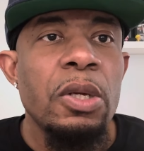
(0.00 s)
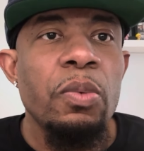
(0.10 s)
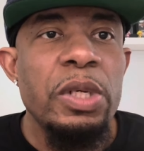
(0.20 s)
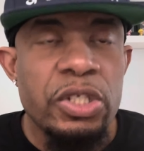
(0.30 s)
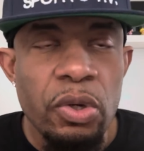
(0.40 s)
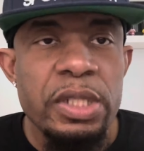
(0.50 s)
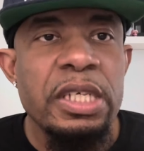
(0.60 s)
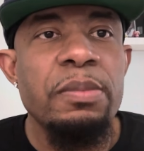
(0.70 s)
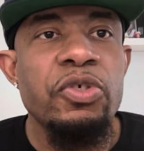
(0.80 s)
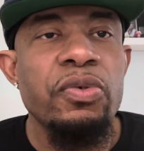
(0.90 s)
We saw
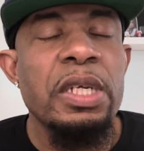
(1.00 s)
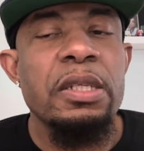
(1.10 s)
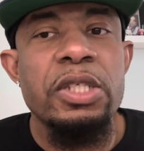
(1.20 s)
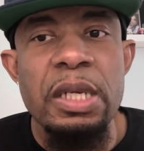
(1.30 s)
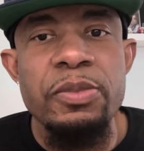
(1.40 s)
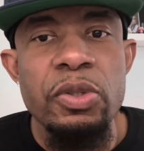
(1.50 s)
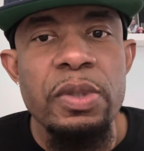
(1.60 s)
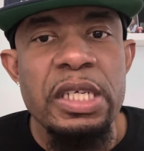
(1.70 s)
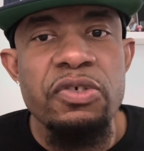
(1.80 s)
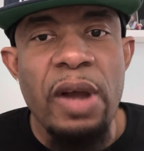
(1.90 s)
Tim Tszyu
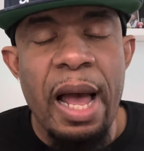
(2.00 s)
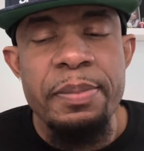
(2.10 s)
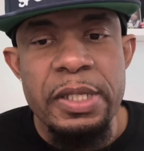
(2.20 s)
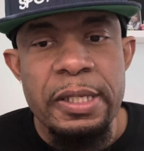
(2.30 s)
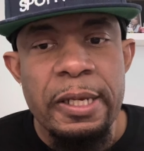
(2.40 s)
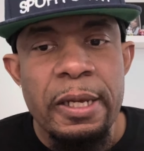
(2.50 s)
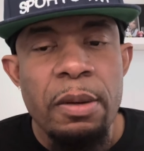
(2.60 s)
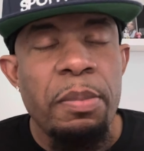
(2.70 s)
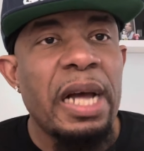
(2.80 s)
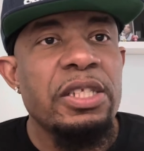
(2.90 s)
get dropped
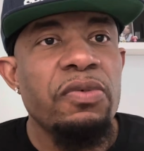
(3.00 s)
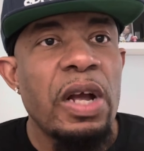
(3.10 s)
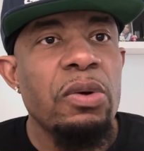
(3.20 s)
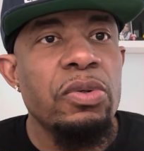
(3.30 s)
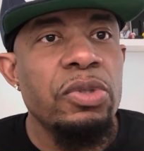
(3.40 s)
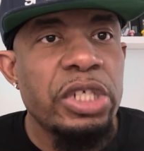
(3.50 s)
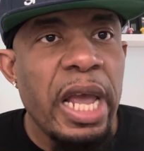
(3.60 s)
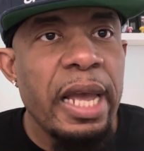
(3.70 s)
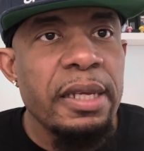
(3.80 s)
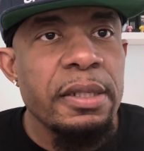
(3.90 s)
by Terrell
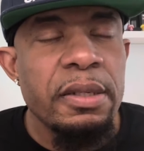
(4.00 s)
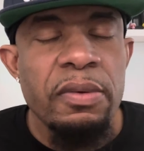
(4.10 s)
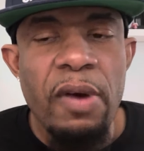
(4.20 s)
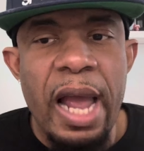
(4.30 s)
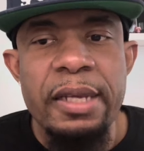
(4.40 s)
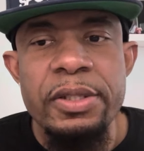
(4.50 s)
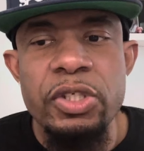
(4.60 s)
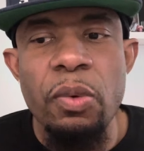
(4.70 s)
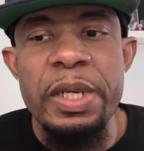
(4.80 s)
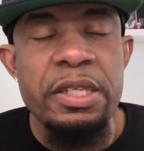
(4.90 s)
Gouche, right?
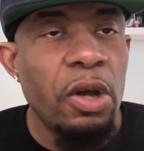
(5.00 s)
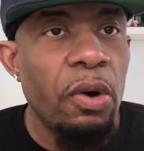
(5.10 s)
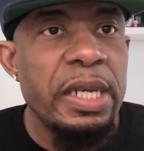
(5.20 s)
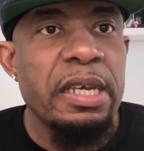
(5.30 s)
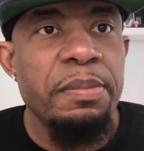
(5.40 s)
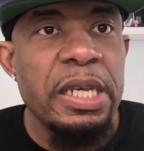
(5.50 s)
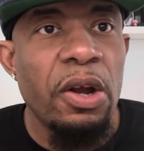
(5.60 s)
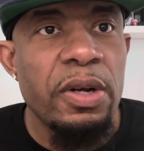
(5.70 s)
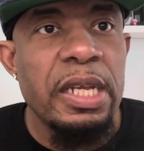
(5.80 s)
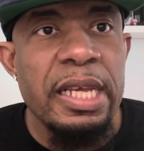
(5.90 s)
So we know he can be
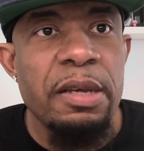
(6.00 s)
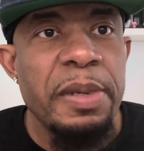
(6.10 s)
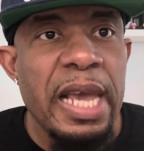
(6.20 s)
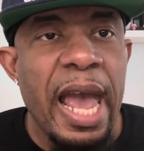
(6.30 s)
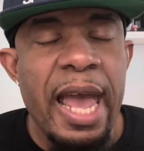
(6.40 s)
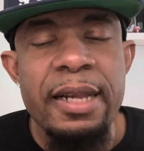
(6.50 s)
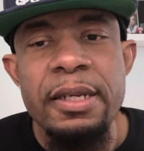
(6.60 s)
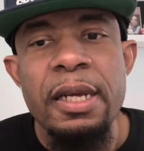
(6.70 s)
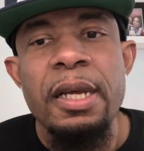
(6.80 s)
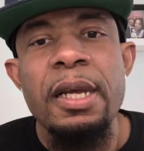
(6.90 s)
hurt and he can be had.
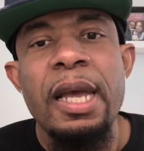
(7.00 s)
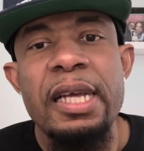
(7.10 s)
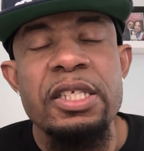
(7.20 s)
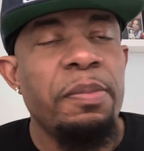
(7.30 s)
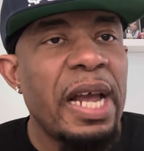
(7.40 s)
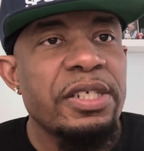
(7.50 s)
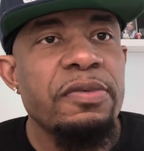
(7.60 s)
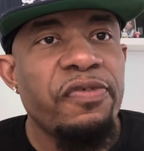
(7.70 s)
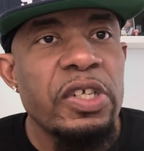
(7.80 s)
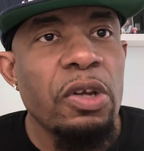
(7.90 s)
And Sebastian
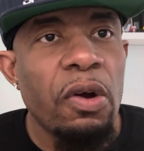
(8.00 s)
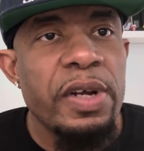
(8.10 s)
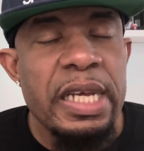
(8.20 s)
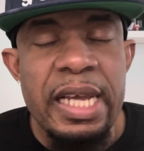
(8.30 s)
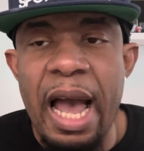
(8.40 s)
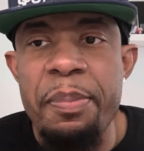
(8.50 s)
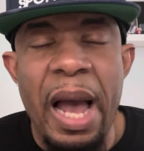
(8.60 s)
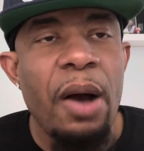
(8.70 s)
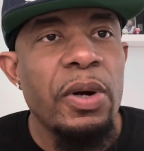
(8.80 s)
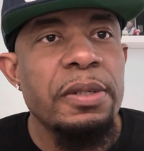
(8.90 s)
Fundora, he got
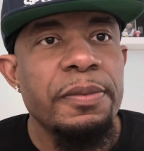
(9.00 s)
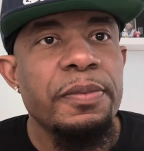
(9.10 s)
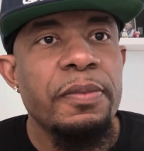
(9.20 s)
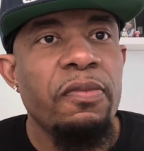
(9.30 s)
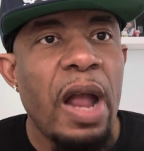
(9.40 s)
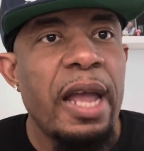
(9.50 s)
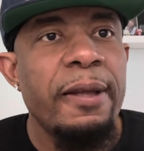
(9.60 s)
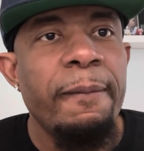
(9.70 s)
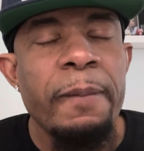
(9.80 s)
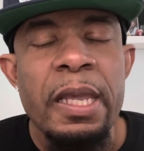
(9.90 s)
power, right?
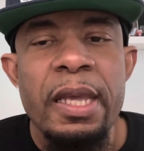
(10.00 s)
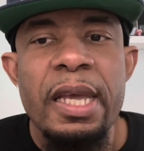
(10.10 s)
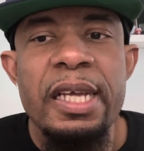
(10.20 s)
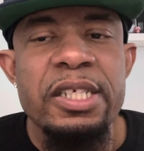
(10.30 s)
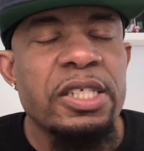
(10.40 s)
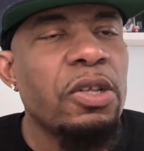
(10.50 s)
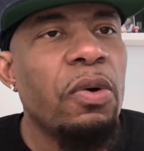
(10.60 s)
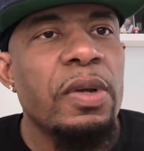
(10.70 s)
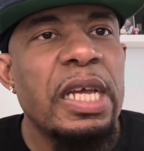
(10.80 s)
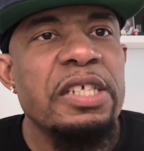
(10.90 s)
He just
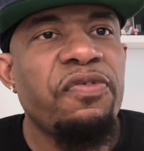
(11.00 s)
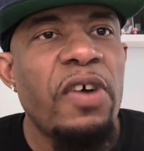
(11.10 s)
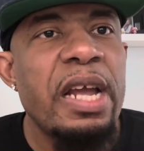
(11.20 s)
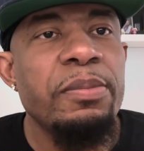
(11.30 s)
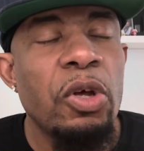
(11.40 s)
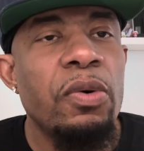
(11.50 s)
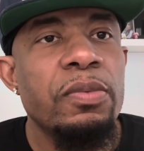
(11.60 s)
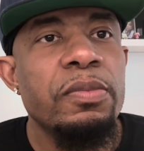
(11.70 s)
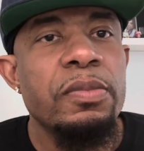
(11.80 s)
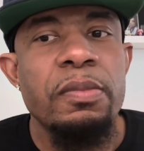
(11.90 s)
don't, his frame don't
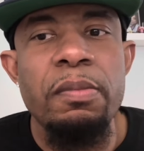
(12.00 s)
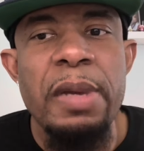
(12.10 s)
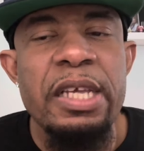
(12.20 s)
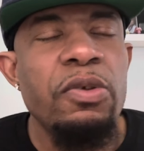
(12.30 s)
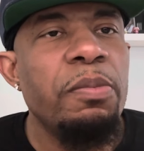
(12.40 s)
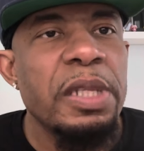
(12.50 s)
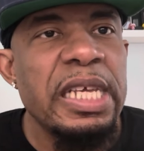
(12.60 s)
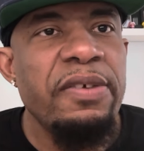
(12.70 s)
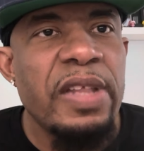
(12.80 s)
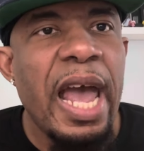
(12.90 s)
make you
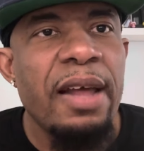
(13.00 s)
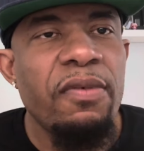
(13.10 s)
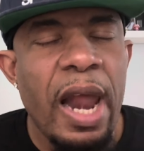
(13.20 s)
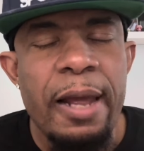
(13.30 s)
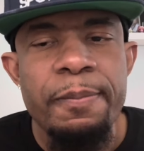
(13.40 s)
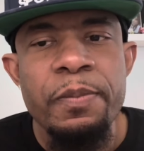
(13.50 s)
believe that, right?